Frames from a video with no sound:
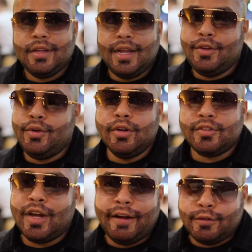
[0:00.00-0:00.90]
and you
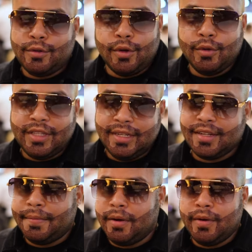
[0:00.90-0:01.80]
also have to know this
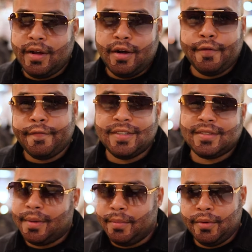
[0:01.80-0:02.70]
about Hair of
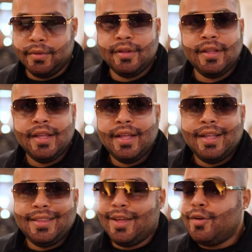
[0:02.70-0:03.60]
Istanbul.
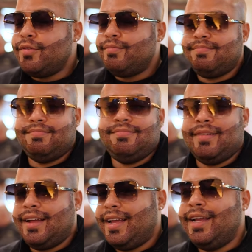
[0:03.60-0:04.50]
They don't.
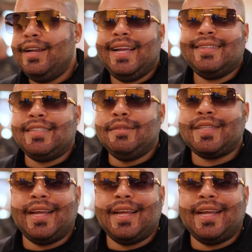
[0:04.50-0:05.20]
It, it seems